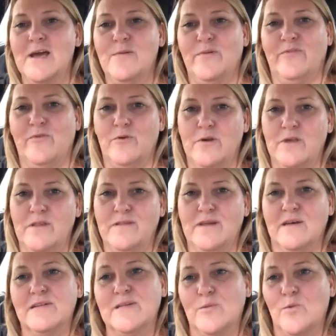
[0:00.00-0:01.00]
before you
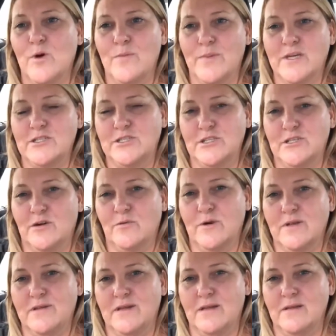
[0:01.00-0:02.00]
sell someone because you don't
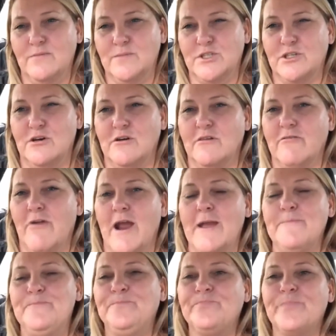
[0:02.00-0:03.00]
want to sell them junk right